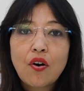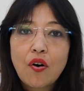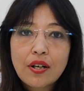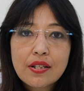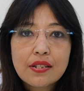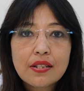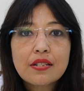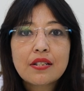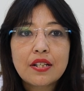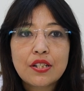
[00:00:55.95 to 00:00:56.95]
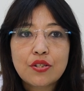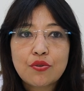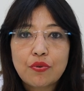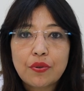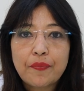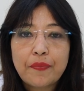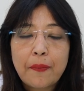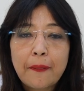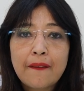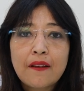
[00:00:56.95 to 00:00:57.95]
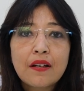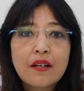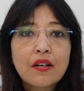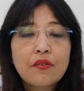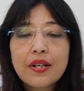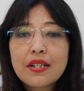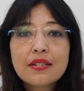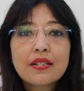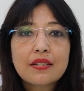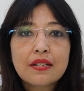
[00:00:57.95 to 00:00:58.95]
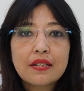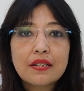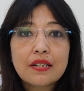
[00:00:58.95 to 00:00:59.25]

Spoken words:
occurs in heat stroke. When is it seen?